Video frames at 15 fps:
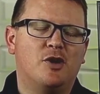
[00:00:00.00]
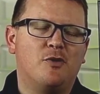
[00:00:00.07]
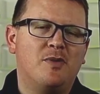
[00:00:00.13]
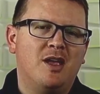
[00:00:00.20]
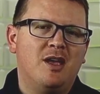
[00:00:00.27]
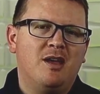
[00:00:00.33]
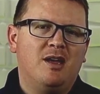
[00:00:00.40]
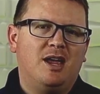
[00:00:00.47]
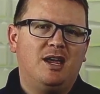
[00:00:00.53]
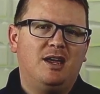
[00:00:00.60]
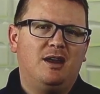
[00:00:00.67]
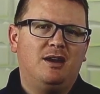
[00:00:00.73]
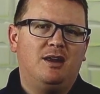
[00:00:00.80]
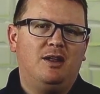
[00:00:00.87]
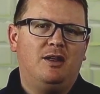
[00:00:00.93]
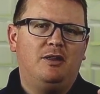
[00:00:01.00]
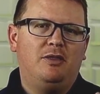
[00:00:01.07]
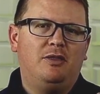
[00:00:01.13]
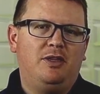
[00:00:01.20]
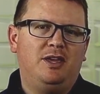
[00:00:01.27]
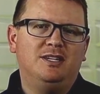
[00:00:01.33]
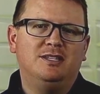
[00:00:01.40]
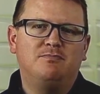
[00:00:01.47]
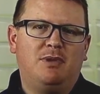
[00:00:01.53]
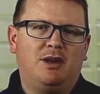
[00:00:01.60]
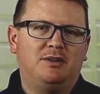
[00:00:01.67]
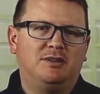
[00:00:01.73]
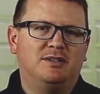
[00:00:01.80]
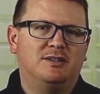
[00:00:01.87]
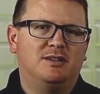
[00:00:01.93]
So, in this
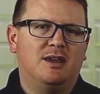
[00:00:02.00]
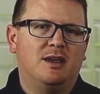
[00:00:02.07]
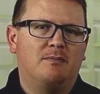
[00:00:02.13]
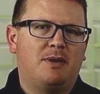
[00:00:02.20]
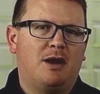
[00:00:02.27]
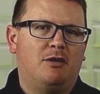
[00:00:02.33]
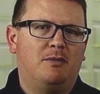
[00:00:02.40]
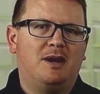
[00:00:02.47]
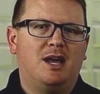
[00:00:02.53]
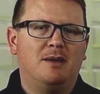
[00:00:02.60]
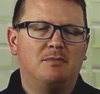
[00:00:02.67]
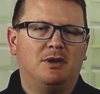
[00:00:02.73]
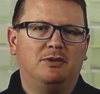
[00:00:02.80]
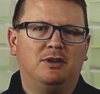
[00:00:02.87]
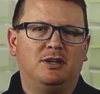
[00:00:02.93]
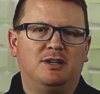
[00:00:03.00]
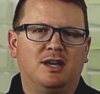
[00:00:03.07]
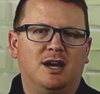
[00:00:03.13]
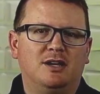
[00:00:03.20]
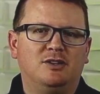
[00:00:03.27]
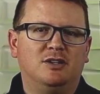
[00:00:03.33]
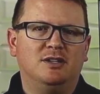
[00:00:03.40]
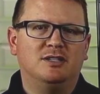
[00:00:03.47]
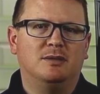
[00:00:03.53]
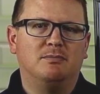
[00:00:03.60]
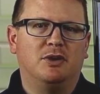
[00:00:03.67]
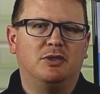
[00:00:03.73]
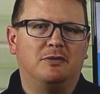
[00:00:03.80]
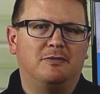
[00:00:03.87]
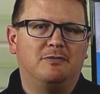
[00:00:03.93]
month's Power BI monthly
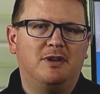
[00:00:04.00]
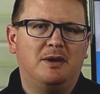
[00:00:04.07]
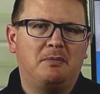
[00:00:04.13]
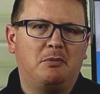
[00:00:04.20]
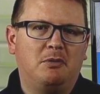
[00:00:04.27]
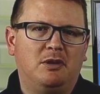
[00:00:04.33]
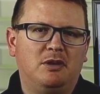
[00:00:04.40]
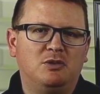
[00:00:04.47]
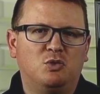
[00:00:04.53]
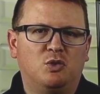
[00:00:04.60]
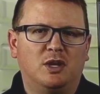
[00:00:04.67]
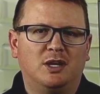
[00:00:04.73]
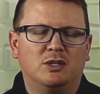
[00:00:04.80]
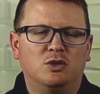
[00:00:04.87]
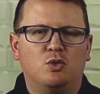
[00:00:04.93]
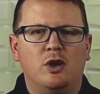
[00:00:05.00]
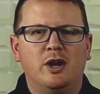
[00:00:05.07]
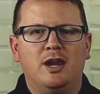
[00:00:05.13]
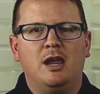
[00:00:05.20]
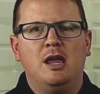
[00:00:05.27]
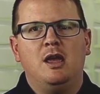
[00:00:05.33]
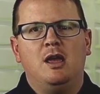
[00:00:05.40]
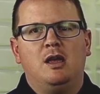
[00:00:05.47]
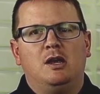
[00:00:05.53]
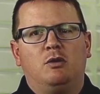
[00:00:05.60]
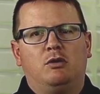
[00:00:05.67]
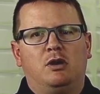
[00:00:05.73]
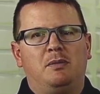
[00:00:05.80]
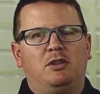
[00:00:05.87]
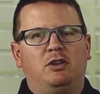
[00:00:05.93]
digest, the month of February 2020,
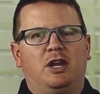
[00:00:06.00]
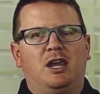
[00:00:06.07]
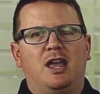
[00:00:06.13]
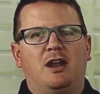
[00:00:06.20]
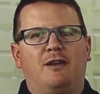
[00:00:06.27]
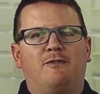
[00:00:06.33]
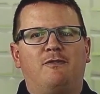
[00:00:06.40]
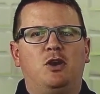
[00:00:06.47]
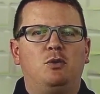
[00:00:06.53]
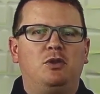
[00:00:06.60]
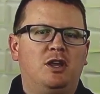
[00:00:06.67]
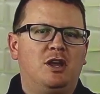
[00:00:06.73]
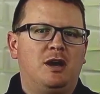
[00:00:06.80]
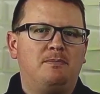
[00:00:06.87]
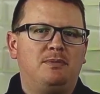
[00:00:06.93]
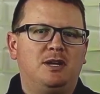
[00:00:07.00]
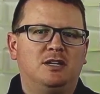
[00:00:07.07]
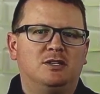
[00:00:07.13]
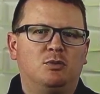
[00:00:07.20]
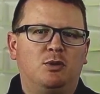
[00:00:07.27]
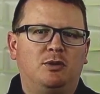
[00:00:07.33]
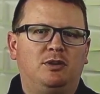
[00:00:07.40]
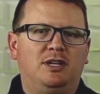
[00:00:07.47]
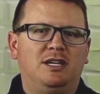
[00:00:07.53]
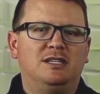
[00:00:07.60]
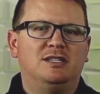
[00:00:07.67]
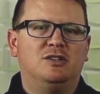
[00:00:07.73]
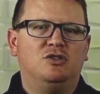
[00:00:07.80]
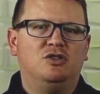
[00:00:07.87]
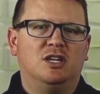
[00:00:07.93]
we're going to be looking at a few of the updates that were
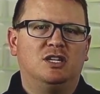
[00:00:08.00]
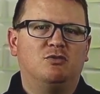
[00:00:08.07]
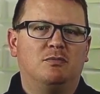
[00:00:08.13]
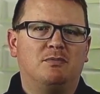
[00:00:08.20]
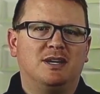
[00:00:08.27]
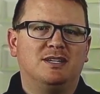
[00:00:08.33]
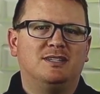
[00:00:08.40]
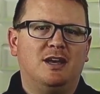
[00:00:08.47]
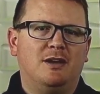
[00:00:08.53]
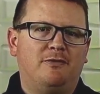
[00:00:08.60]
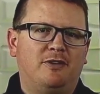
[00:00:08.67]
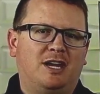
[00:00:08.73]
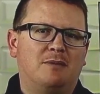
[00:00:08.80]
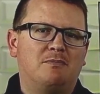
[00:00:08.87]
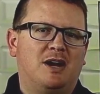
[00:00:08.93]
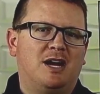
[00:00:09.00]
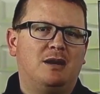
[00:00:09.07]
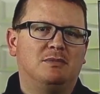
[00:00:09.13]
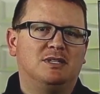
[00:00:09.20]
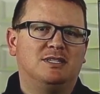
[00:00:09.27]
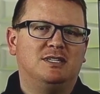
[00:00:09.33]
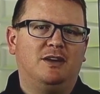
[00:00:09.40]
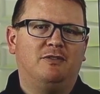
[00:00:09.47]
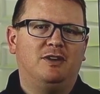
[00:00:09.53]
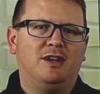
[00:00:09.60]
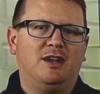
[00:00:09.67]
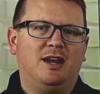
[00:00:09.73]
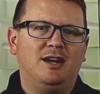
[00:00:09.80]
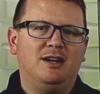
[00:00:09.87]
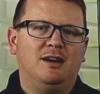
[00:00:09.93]
released just with myself. Again, my name is
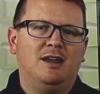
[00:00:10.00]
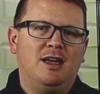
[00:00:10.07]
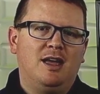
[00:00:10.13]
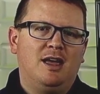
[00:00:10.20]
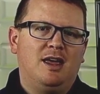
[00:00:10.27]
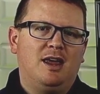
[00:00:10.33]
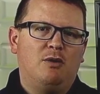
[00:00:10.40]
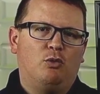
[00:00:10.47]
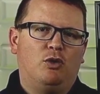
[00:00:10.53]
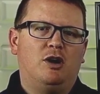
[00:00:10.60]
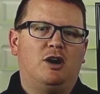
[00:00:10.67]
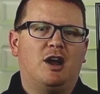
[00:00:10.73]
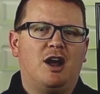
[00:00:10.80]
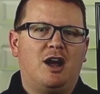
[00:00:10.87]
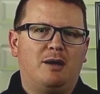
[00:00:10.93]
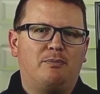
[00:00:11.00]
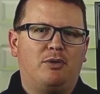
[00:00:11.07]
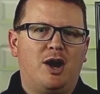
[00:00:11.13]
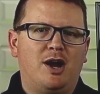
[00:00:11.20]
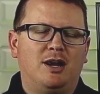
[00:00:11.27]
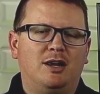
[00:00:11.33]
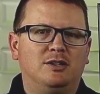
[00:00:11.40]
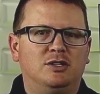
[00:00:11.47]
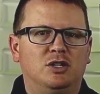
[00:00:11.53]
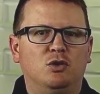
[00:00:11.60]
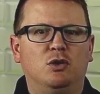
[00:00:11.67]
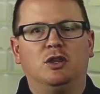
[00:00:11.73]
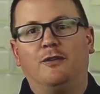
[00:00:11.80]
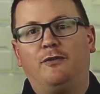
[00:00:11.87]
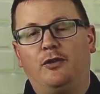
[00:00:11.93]
Devin Knight and we're going to hop right
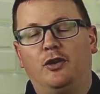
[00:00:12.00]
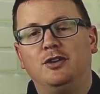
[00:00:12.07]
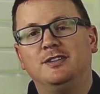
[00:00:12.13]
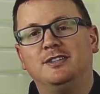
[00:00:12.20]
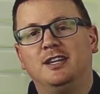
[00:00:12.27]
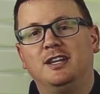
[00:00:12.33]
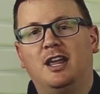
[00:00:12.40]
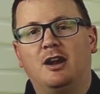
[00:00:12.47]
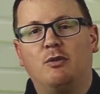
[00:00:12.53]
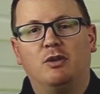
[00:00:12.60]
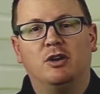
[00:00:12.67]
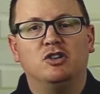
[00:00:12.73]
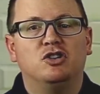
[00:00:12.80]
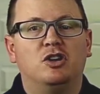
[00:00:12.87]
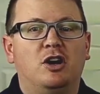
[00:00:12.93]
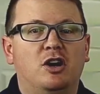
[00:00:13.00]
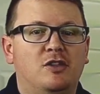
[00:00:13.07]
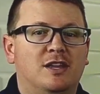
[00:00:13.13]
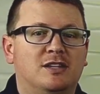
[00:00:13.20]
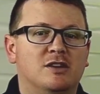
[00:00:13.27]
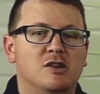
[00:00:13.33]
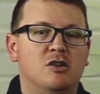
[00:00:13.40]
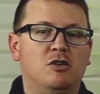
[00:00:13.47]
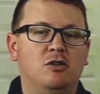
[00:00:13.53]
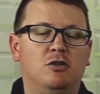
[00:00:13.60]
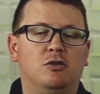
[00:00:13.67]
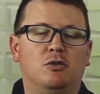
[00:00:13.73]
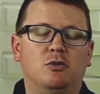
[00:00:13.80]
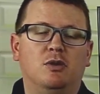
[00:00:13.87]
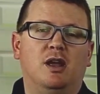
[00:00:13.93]
into it. The first thing that I want to show you that's
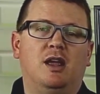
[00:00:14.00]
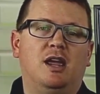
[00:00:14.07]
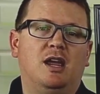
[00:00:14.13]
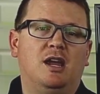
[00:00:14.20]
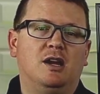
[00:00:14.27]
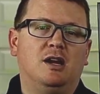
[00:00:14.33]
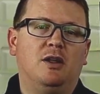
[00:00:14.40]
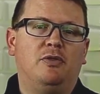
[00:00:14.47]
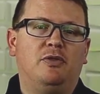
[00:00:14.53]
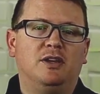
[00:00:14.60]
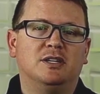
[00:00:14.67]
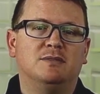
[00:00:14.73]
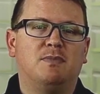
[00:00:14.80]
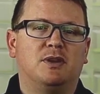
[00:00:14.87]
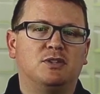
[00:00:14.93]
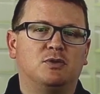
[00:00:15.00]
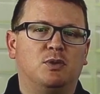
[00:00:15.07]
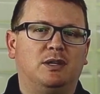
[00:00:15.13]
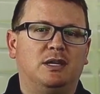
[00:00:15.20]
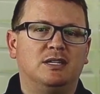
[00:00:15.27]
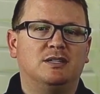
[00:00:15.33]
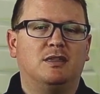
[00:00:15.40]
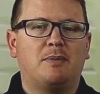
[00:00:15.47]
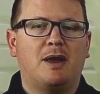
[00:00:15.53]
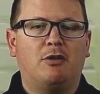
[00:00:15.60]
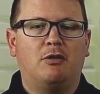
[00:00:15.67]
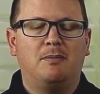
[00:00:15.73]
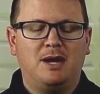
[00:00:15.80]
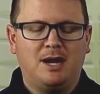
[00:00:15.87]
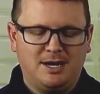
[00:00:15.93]
new in this month's release of the
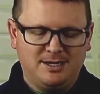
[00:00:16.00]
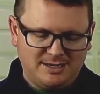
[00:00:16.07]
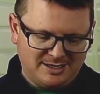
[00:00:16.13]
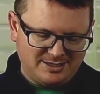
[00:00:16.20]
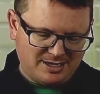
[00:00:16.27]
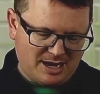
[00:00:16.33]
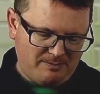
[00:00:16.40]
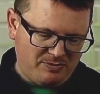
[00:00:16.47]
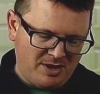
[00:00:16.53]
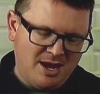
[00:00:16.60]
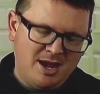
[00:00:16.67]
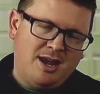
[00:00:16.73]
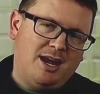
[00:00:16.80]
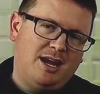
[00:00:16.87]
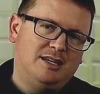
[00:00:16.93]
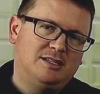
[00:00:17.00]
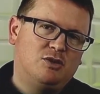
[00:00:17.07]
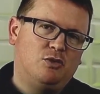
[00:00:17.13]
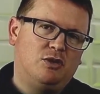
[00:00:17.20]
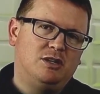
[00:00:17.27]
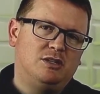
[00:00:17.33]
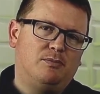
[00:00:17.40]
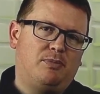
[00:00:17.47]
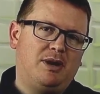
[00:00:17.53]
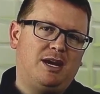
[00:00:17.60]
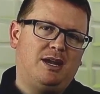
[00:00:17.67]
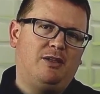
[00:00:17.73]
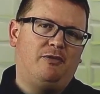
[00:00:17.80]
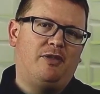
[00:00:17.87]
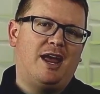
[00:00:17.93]
Power BI Desktop is going to
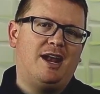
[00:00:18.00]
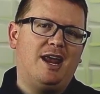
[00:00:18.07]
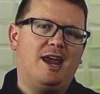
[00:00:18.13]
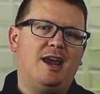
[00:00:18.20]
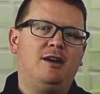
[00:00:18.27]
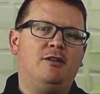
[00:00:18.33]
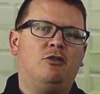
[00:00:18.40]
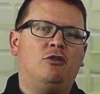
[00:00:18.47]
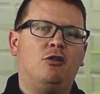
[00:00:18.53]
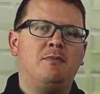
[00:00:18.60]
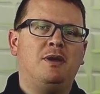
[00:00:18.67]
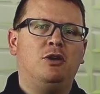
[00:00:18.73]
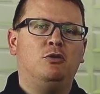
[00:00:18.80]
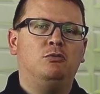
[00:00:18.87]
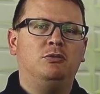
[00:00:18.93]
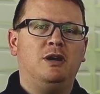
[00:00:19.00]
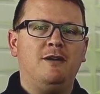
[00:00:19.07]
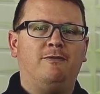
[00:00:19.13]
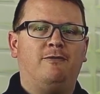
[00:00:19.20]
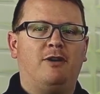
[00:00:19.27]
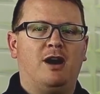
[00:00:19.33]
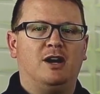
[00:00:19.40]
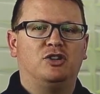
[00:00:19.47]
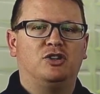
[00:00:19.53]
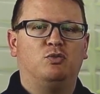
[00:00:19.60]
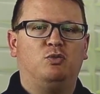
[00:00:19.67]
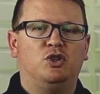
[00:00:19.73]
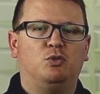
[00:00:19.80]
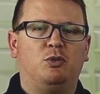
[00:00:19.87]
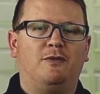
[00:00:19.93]
be that incremental
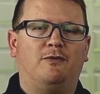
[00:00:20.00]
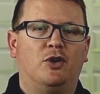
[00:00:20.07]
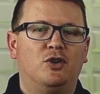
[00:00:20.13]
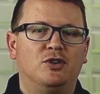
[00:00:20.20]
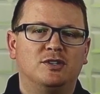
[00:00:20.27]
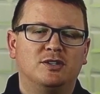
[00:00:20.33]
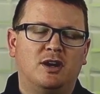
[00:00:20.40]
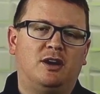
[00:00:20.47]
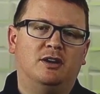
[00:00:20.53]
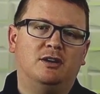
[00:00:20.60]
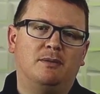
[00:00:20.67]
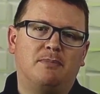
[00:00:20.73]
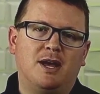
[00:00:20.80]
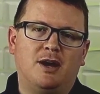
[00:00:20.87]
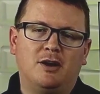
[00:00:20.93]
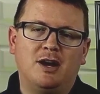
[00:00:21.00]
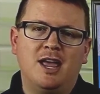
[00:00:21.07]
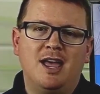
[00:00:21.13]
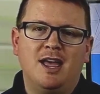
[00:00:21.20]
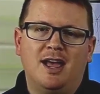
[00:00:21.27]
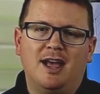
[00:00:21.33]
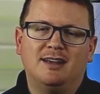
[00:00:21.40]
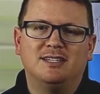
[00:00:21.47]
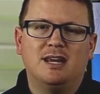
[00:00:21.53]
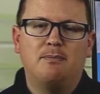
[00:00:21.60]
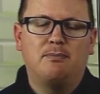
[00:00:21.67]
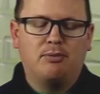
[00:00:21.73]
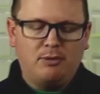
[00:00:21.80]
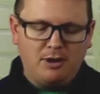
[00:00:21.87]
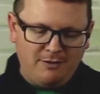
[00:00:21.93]
refresh, which we first talked about
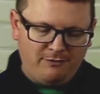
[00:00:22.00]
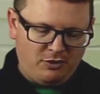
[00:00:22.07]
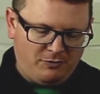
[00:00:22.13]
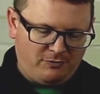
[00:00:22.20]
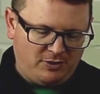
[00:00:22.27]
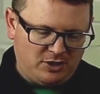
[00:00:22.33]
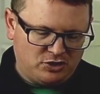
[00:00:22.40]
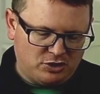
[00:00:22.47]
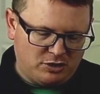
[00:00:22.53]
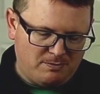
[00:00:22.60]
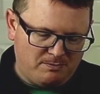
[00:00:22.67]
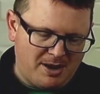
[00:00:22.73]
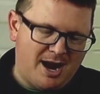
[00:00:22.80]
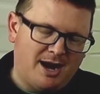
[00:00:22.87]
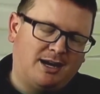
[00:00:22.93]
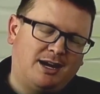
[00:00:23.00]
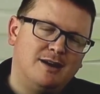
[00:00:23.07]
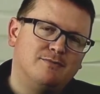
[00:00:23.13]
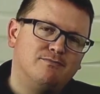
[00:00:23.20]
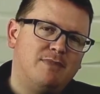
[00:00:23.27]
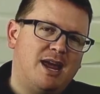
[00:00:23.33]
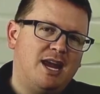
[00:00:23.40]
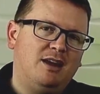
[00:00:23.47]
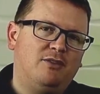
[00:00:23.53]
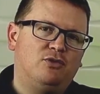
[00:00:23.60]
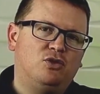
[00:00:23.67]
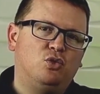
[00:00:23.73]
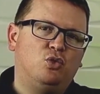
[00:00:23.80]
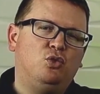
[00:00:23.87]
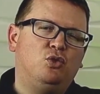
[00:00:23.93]
as a preview feature back in May
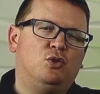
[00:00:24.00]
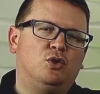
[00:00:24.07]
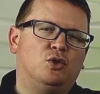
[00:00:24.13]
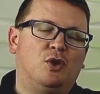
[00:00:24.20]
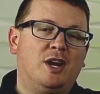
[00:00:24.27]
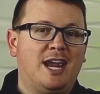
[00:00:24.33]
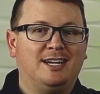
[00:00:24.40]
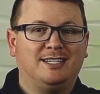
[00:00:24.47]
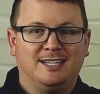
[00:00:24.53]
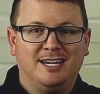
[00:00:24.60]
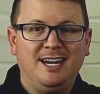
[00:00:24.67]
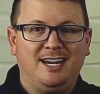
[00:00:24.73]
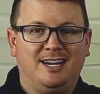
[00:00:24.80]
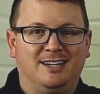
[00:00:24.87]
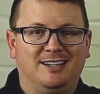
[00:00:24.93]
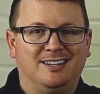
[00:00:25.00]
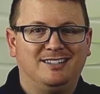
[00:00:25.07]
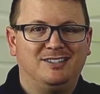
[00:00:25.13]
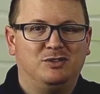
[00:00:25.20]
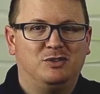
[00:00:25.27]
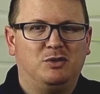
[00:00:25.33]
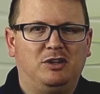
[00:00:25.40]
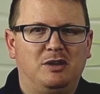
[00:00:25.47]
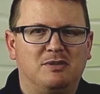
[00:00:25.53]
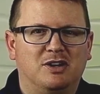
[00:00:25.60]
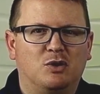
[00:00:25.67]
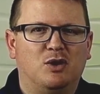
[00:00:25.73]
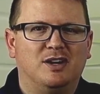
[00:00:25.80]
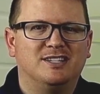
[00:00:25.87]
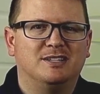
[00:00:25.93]
of 2018. So it's really
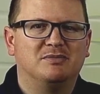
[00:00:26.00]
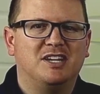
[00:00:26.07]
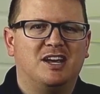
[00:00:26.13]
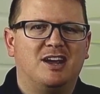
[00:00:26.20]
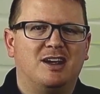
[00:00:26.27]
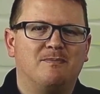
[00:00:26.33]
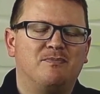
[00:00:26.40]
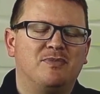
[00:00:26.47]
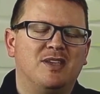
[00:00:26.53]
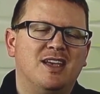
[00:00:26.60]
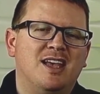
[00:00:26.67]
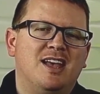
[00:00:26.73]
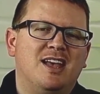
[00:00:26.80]
been quite some time.